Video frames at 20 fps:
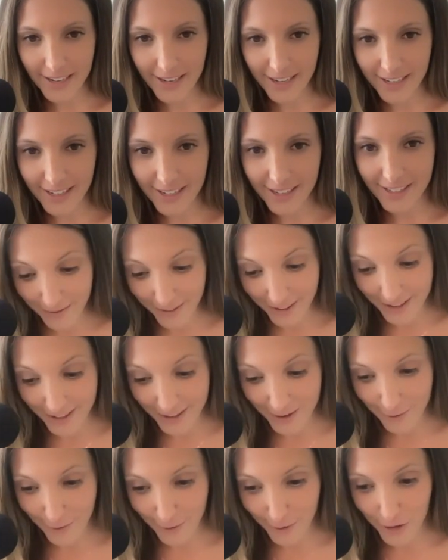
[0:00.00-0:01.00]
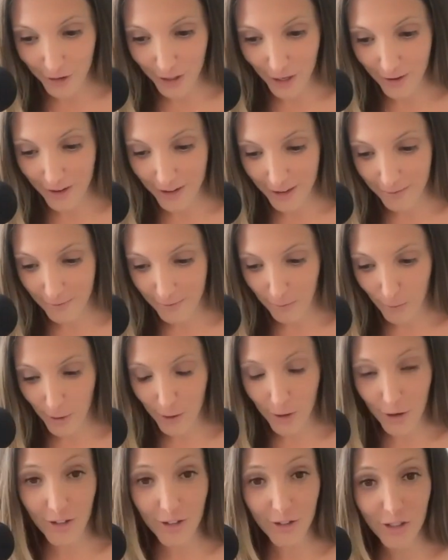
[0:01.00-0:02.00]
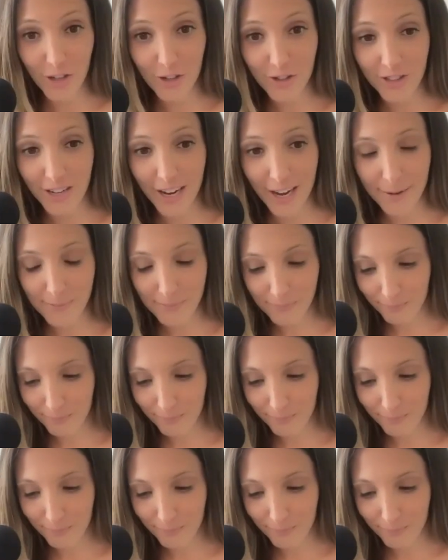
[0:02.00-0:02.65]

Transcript: And thank you for sharing what you're going to share today.